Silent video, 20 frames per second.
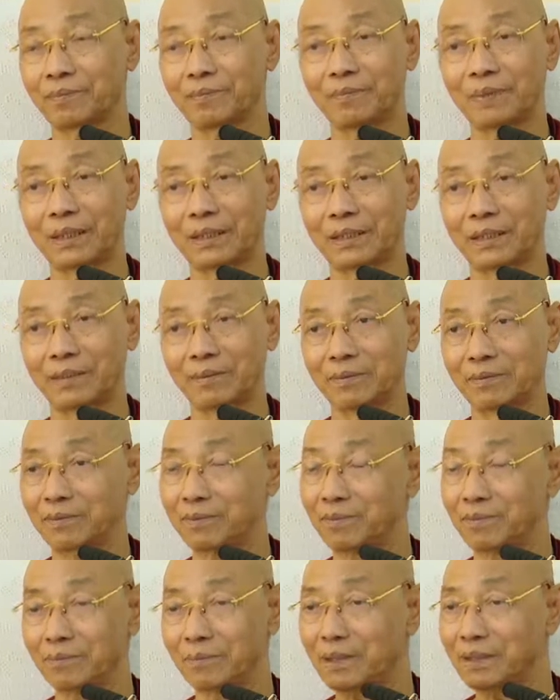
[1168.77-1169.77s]
But
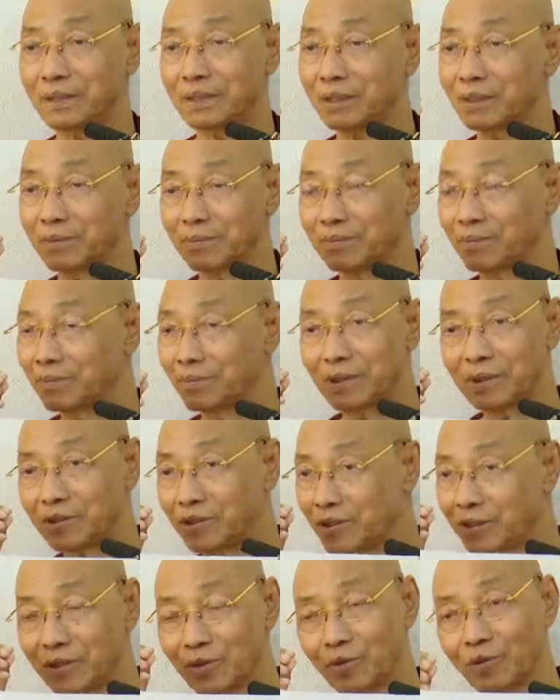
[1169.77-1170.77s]

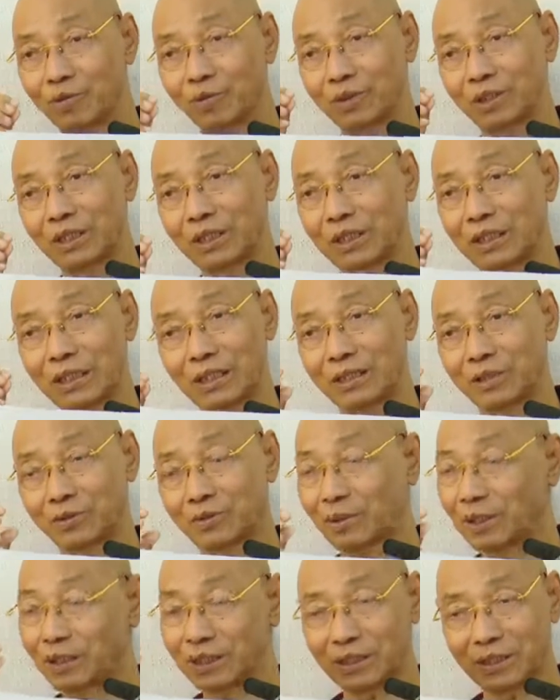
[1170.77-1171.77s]
must know, realize
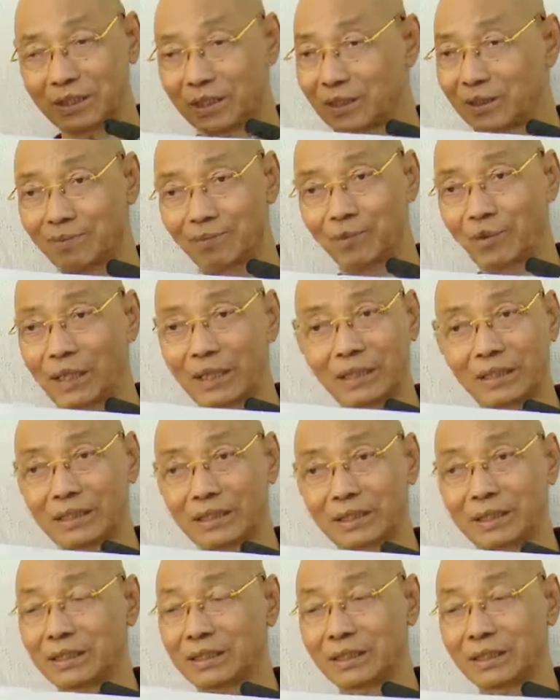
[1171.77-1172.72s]
what is the point.